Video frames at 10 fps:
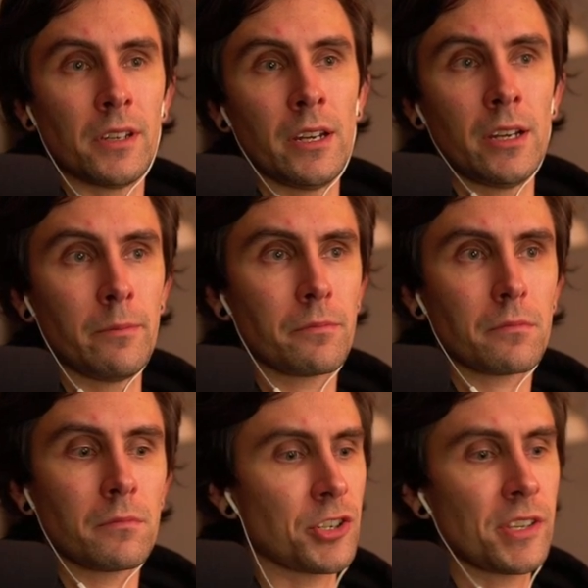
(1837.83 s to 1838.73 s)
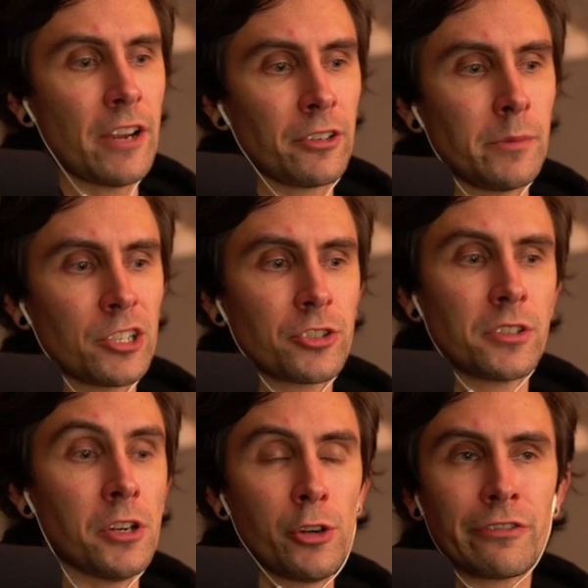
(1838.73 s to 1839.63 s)
There's not really much to
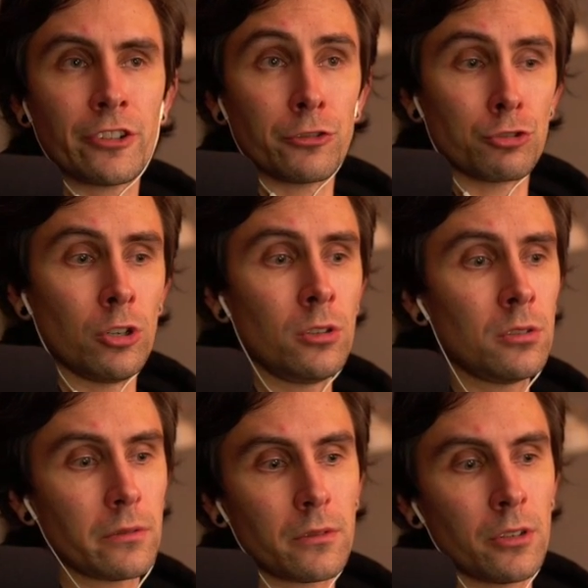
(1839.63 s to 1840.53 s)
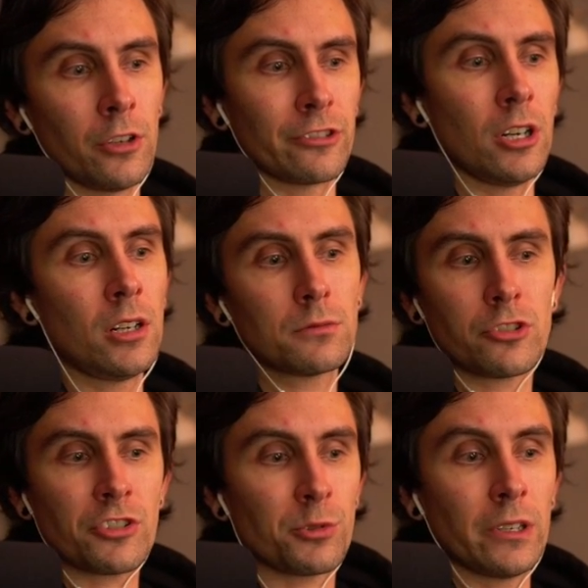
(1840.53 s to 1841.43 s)
note for the role overall,
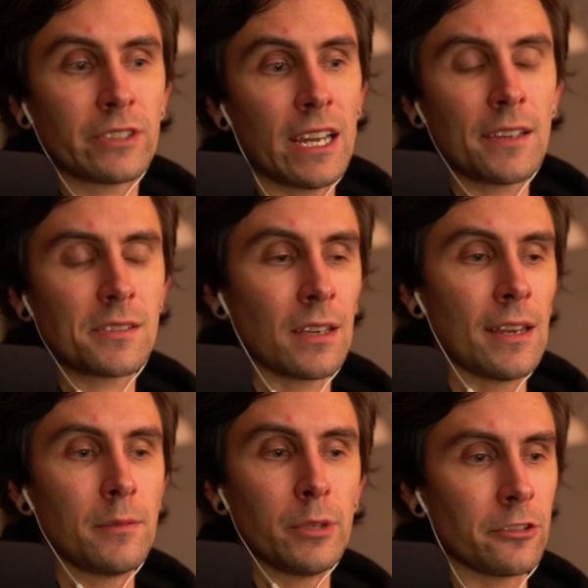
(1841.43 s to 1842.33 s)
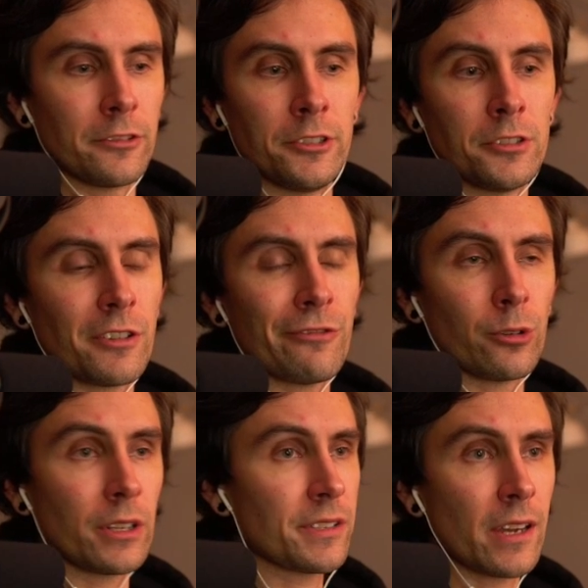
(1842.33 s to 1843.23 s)
just swift cast again being reduced to
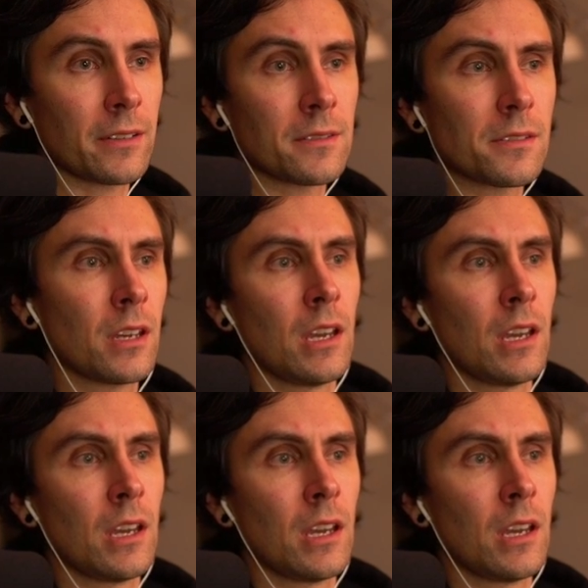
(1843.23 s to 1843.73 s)
40 seconds.